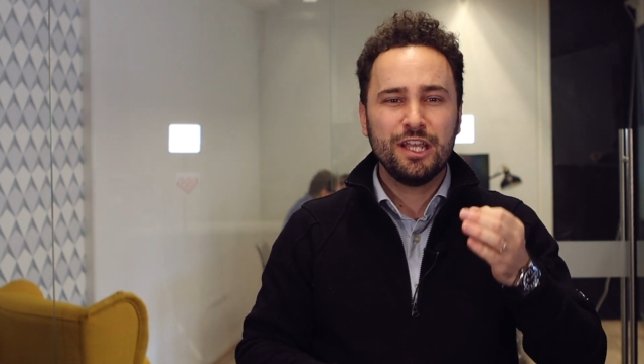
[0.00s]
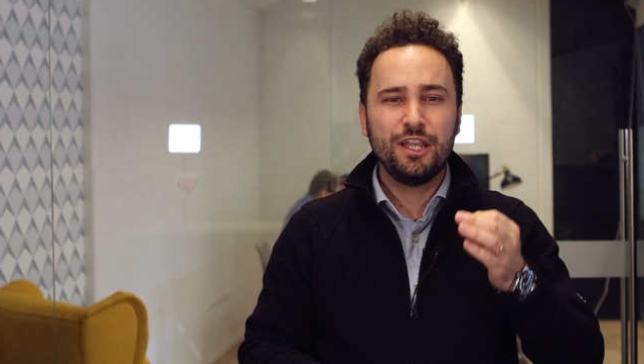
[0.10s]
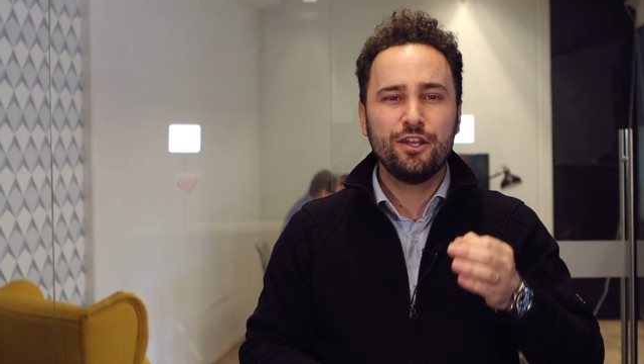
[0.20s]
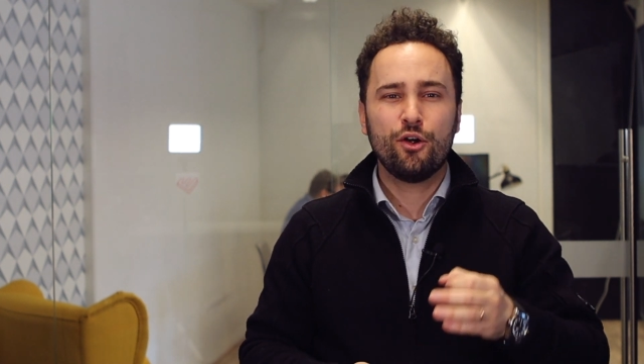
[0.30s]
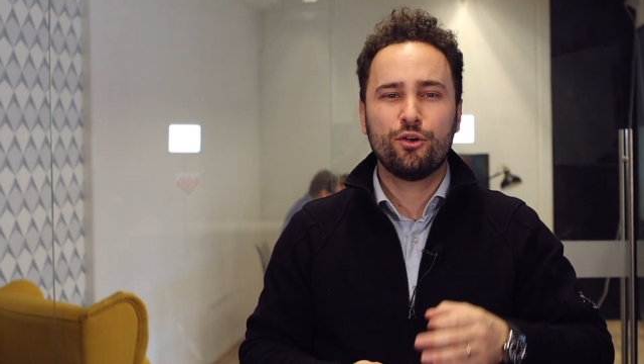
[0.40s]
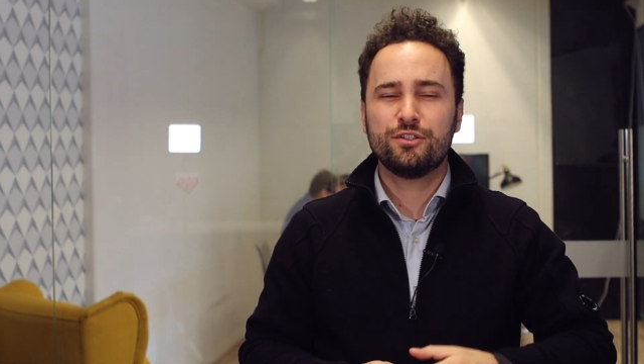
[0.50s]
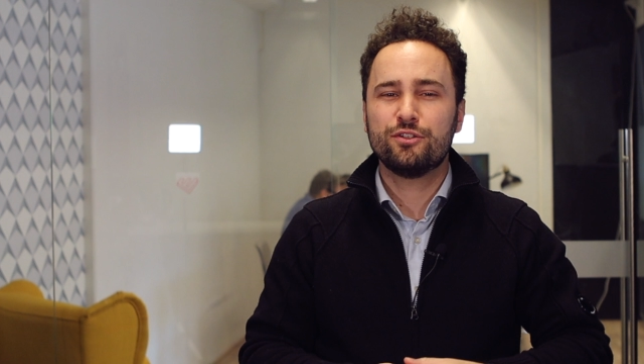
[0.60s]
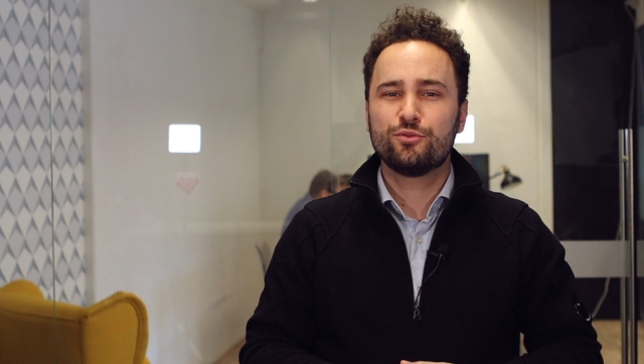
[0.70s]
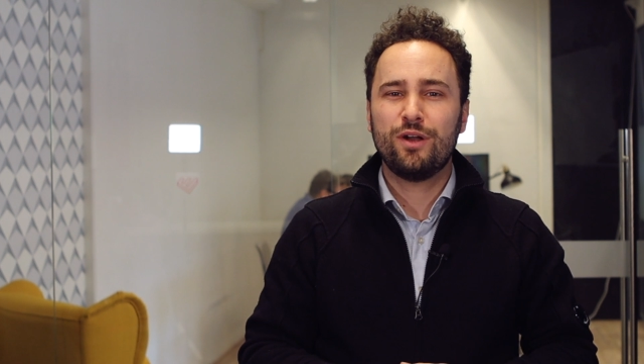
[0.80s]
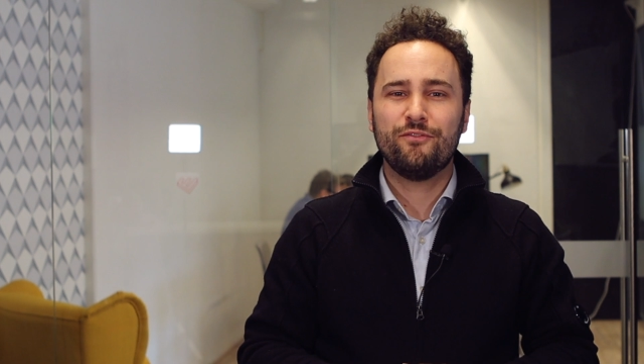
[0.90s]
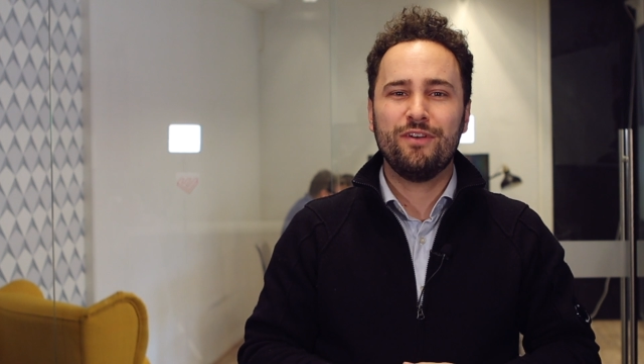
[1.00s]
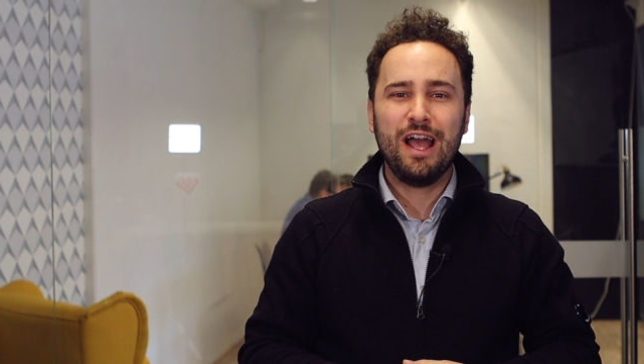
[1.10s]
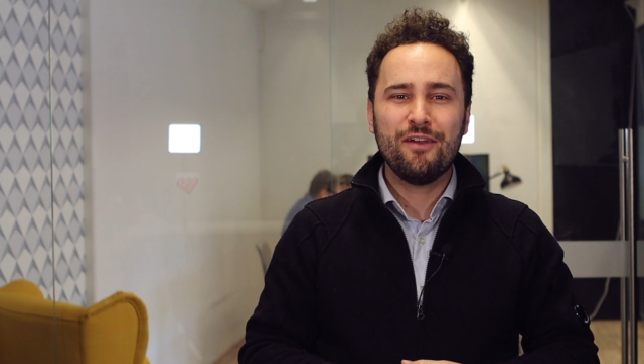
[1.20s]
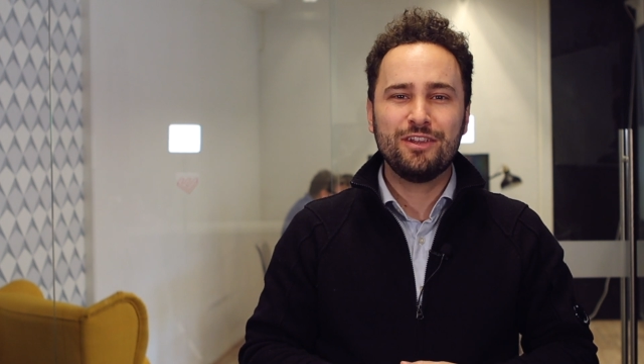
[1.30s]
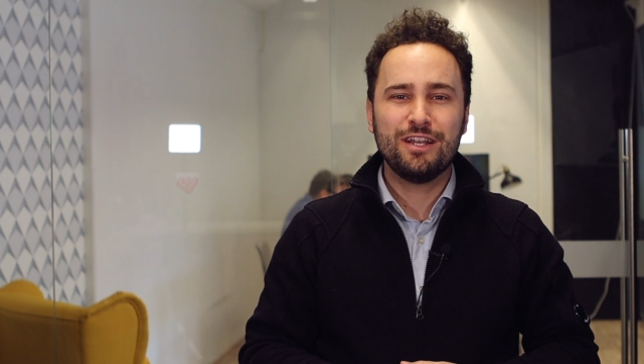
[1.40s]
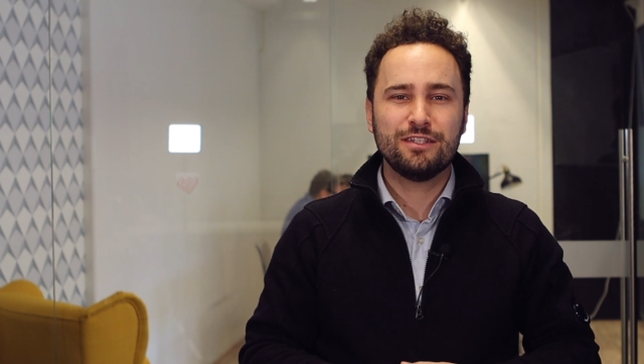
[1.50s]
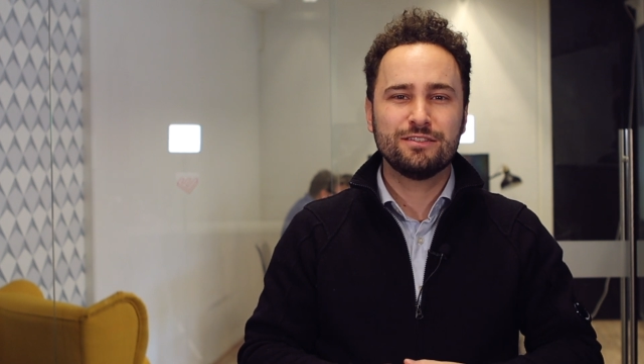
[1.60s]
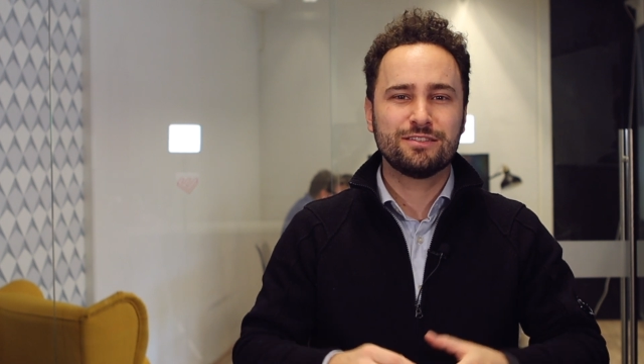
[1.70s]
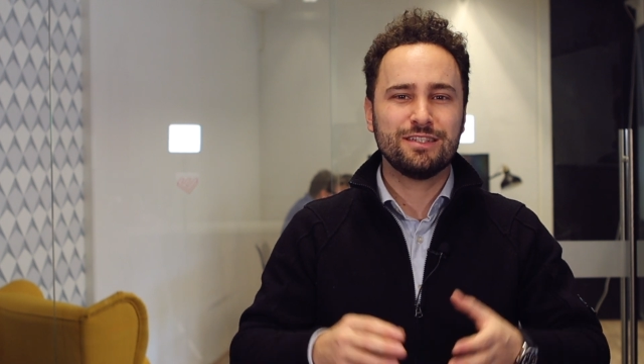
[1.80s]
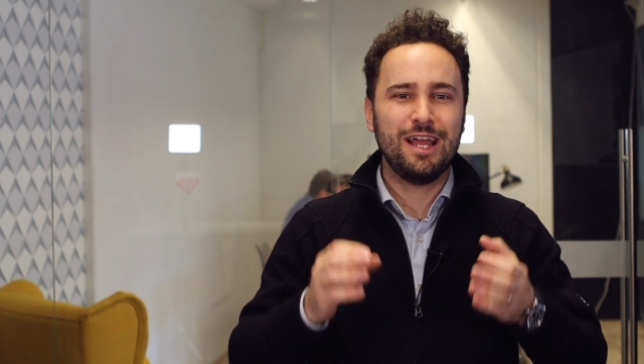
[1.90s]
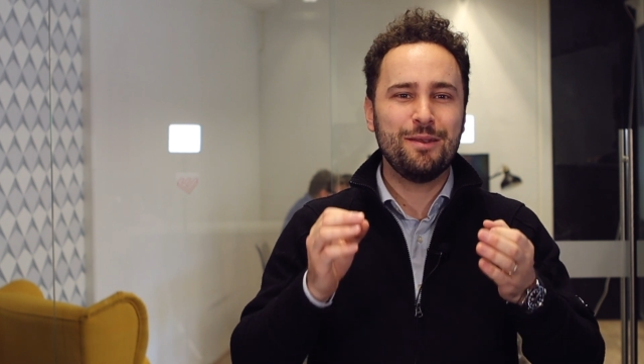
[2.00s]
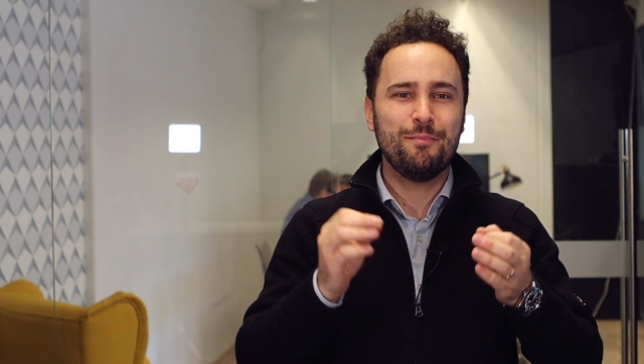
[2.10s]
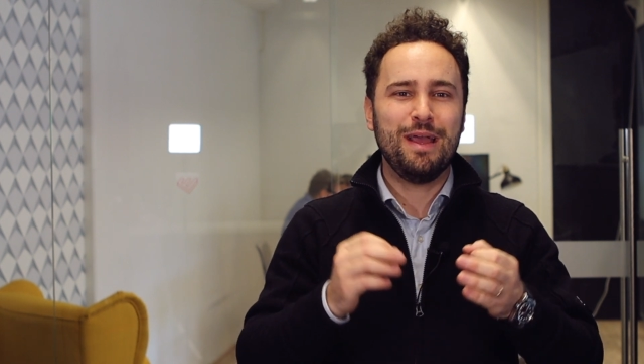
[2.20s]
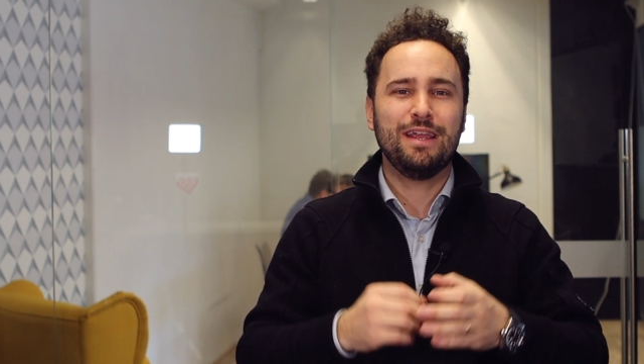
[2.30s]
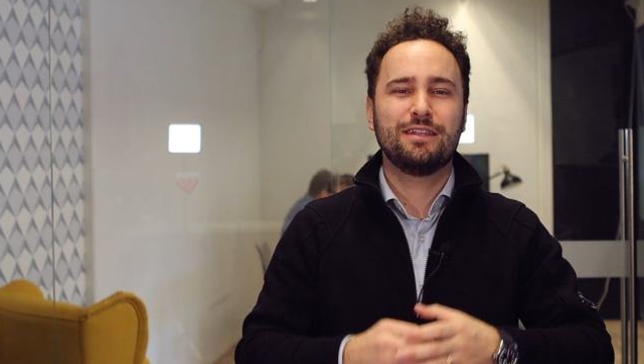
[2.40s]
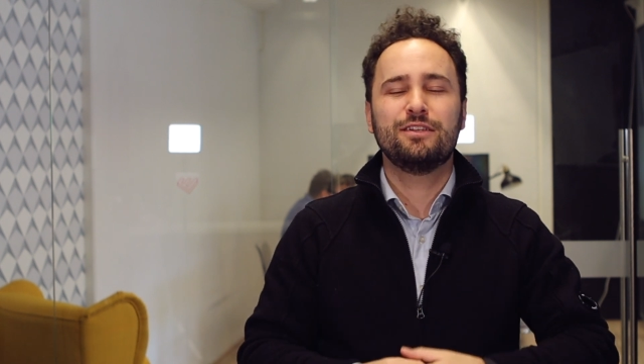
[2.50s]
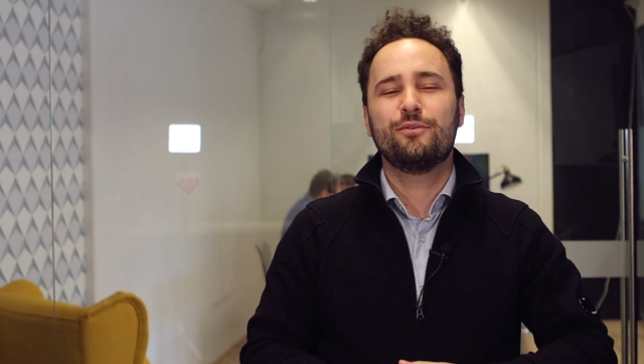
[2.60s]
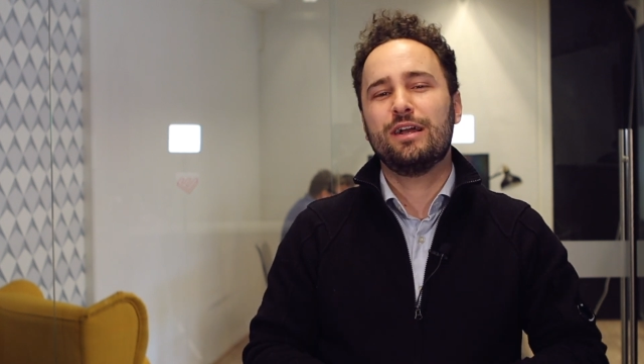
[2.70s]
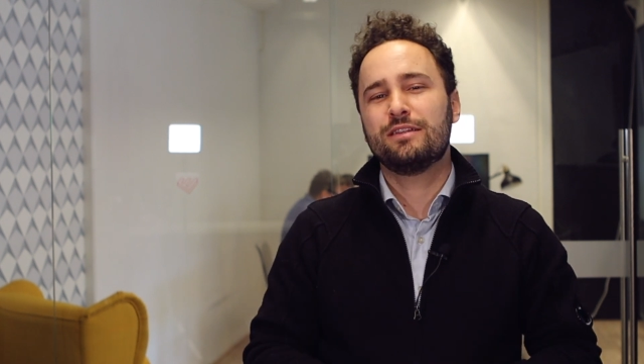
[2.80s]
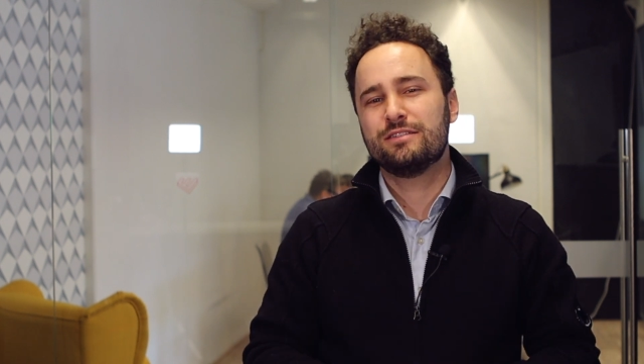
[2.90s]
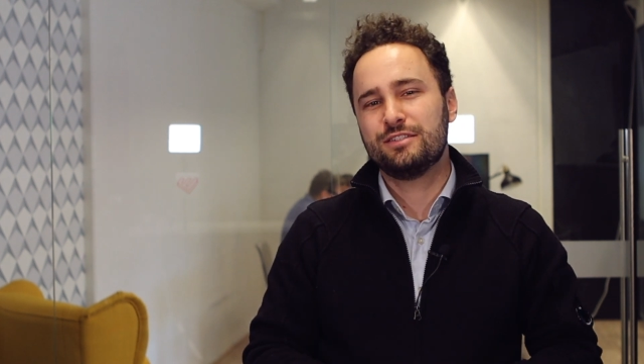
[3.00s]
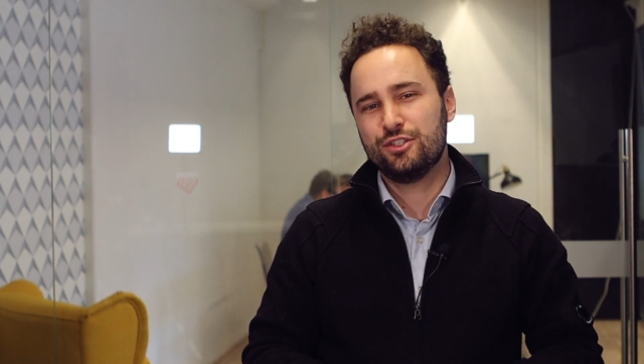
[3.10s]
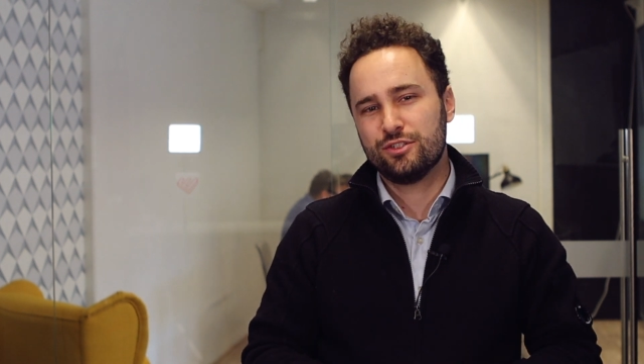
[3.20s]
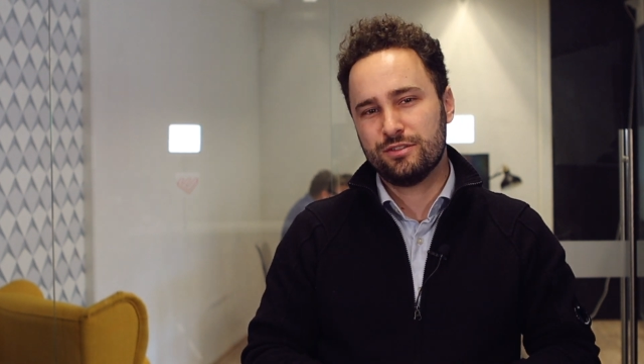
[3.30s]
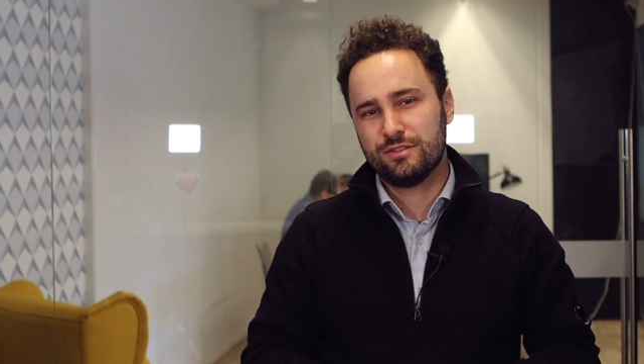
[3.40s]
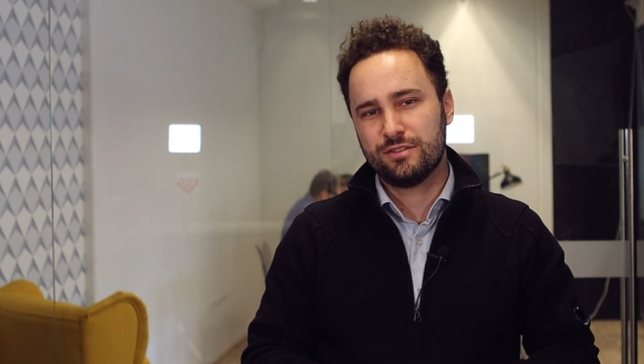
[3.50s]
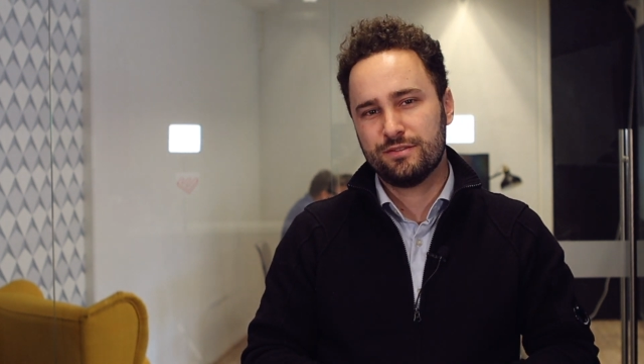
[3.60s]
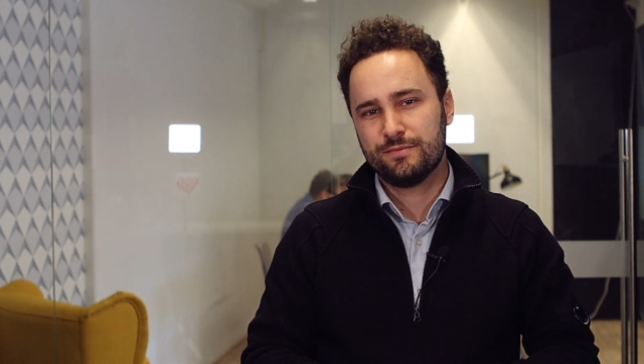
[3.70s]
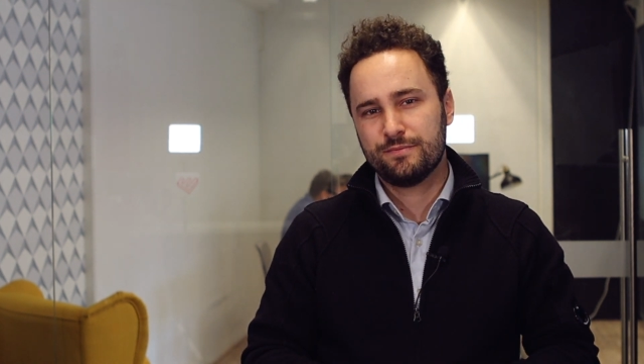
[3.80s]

in order to have evidence and make the right decisions.